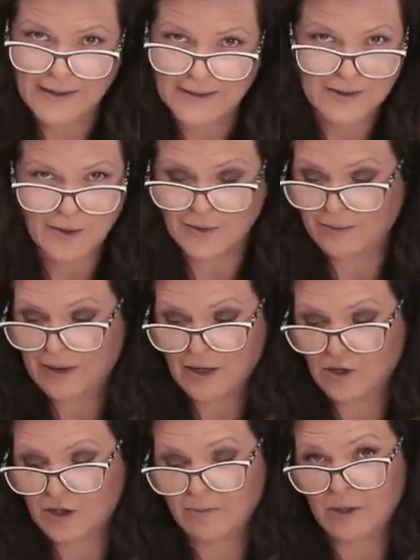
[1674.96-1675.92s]
acetone in
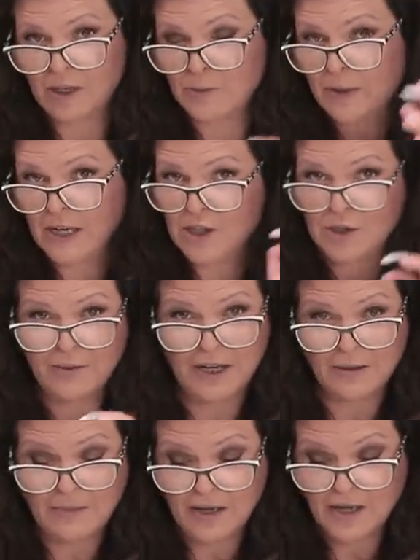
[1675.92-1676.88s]
my acrylic brush, but I do
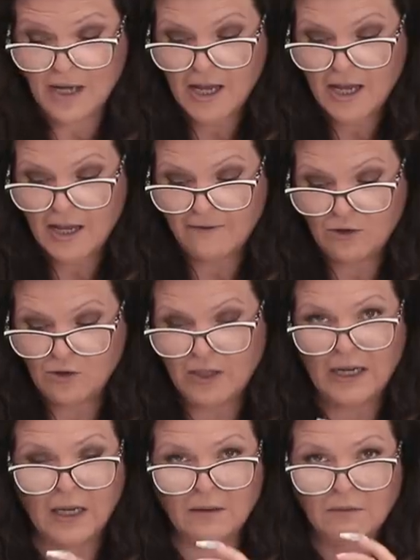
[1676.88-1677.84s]
recommend if you do
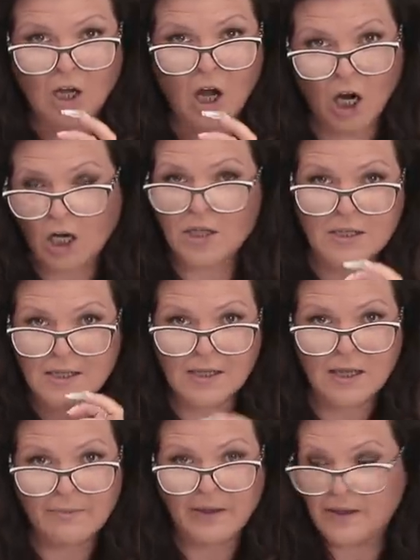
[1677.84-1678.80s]
get a hardened
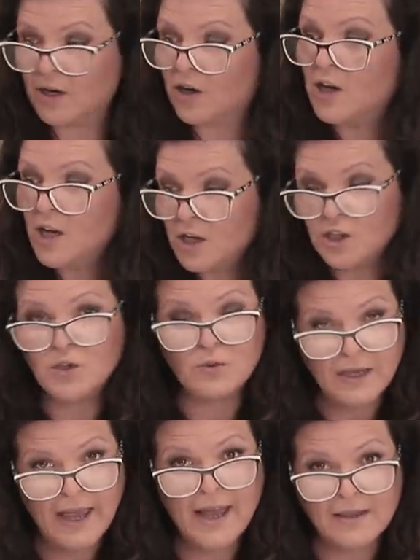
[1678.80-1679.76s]
clump in there,
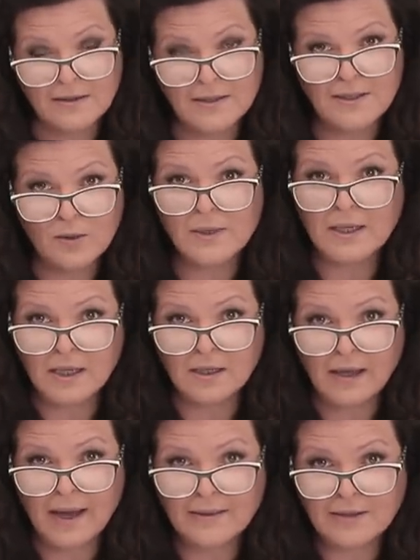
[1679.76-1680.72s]
you can soak it
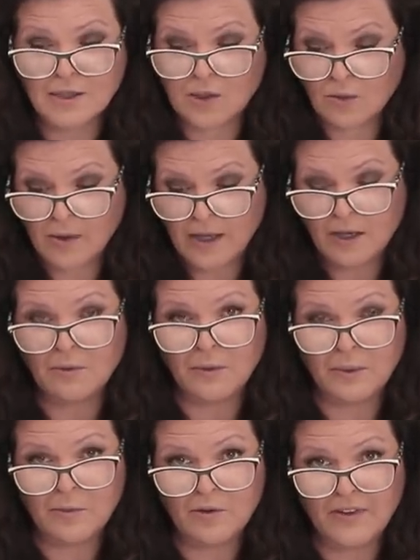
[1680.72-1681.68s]
in acetone and it
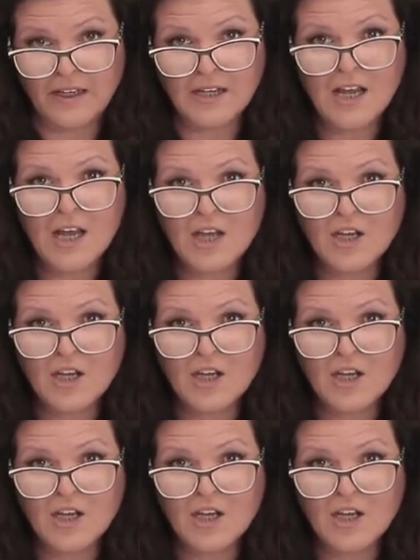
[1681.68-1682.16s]
will remove it.